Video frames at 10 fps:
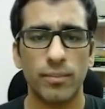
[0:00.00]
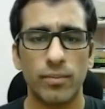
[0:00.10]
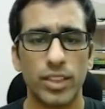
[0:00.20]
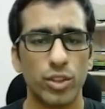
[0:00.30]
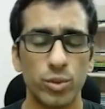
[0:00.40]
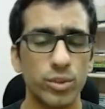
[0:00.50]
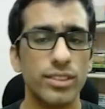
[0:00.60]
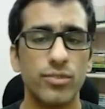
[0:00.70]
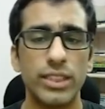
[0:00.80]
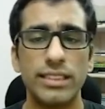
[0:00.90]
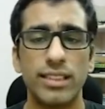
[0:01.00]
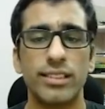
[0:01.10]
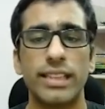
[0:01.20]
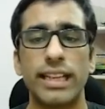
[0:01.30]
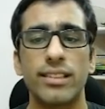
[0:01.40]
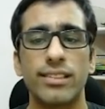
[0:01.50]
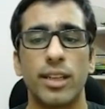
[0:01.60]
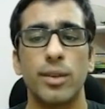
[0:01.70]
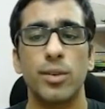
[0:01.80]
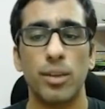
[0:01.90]
To do this, we just create a
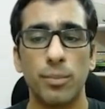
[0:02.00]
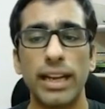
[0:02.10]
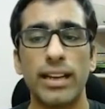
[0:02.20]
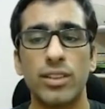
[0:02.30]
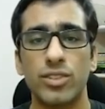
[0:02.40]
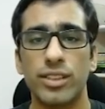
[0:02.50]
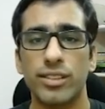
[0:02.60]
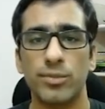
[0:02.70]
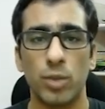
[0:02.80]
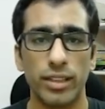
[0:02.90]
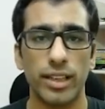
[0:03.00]
setter.py outside the smallgit